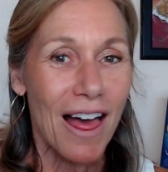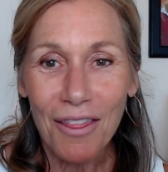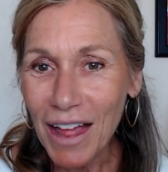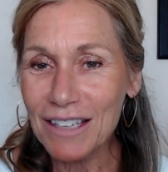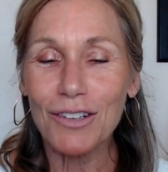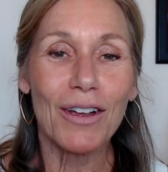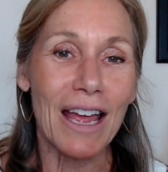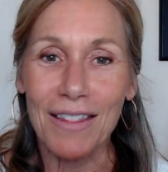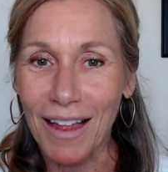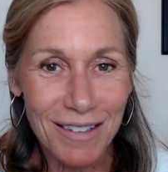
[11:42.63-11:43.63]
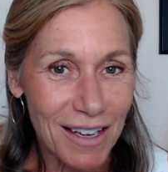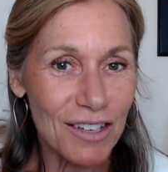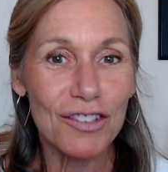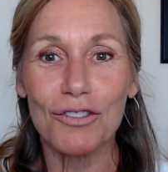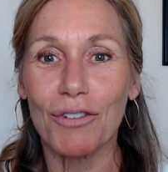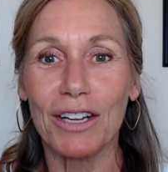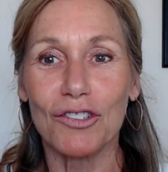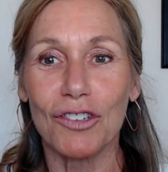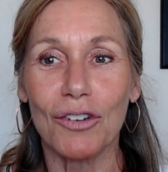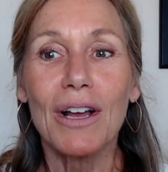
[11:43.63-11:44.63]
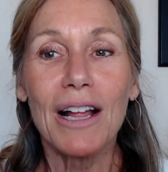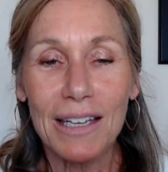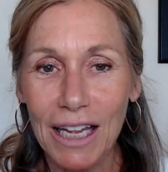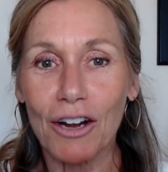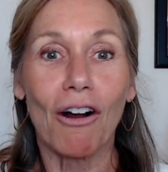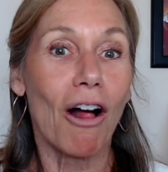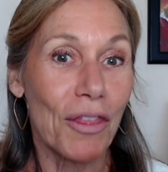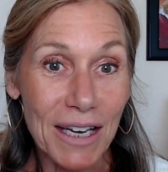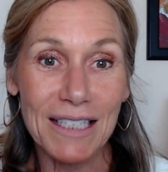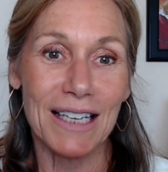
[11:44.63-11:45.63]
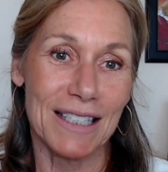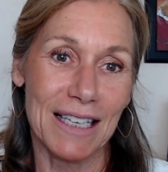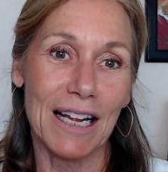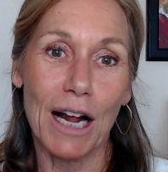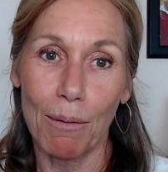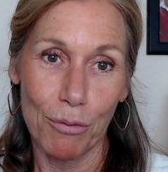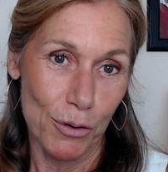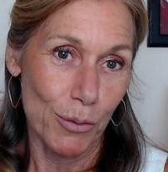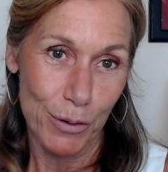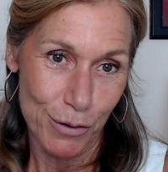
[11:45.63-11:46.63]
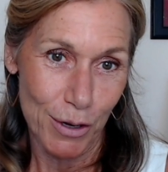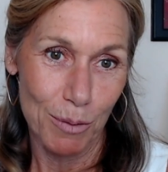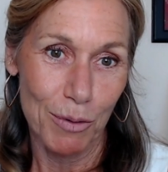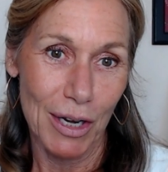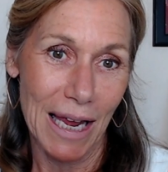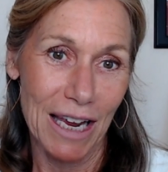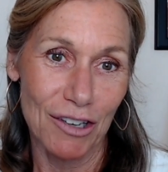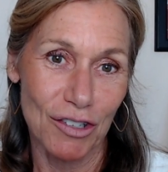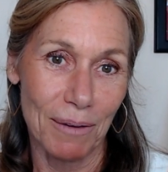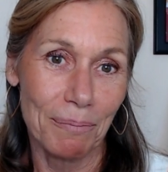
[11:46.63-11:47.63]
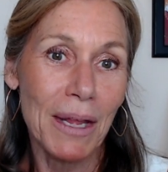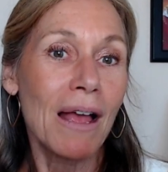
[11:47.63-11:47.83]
That's okay. That's going to stretch you. Let your authenticity come through with your communication.